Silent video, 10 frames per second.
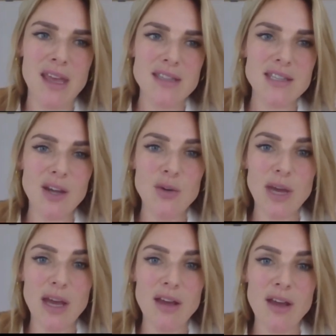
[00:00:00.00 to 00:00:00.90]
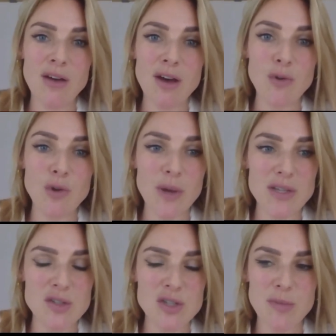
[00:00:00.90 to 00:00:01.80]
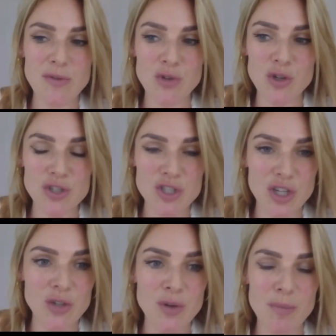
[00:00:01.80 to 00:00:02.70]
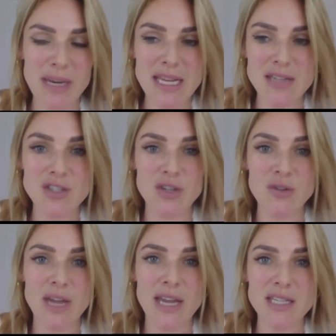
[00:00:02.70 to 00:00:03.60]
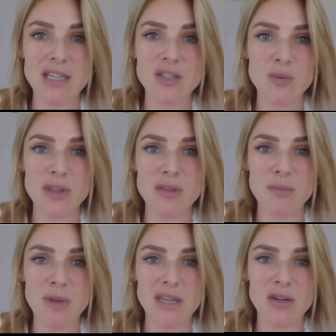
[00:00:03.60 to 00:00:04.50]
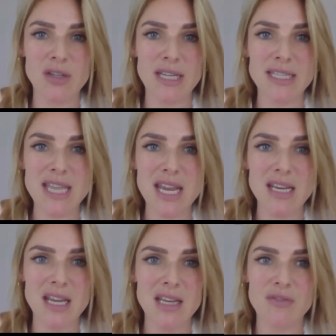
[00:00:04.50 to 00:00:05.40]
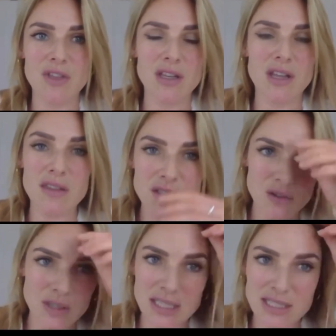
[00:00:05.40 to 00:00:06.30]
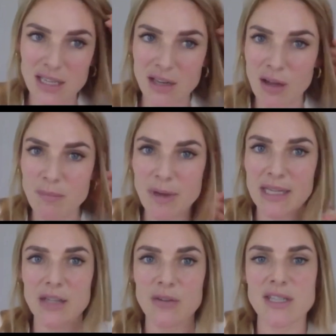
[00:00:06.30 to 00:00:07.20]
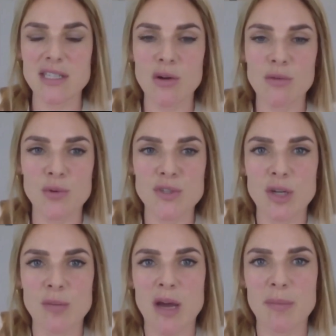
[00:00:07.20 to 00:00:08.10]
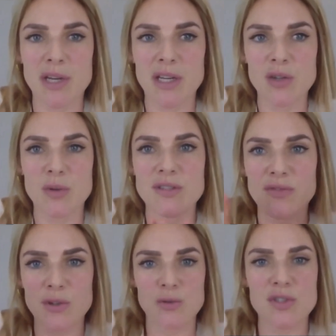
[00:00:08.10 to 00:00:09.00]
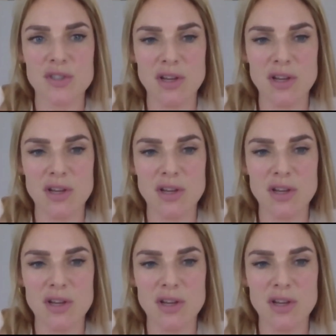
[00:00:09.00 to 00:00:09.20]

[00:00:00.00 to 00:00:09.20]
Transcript: So of all the questions that we've not got to, please do get in touch with me on LinkedIn, any of the others on LinkedIn. I'm Madeline Grace Cole if you want to look me up, and I can always field